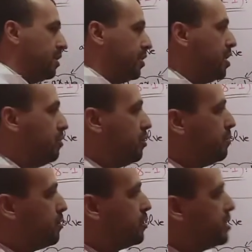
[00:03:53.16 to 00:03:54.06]
Now we
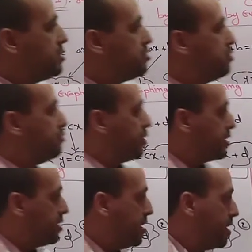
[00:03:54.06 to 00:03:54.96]
plot these 2
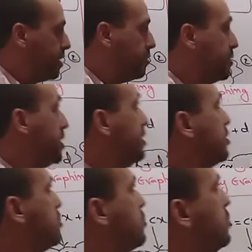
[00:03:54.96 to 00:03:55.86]
points, A and
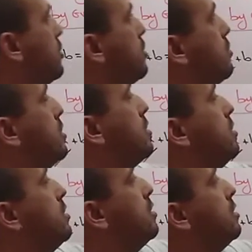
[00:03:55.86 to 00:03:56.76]
B, to draw
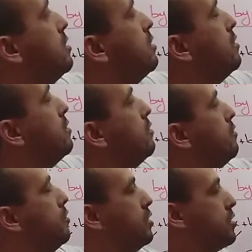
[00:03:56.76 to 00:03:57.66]
the
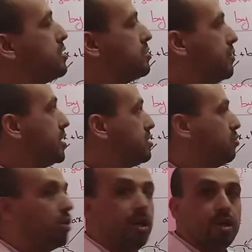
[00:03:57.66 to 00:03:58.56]
first traits,
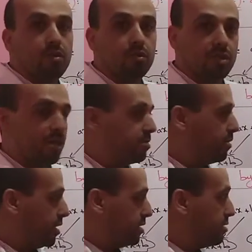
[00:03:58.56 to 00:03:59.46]
y equals x
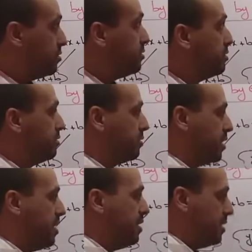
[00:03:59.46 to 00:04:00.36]
minus 2.
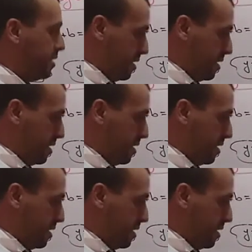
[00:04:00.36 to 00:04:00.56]
Okay?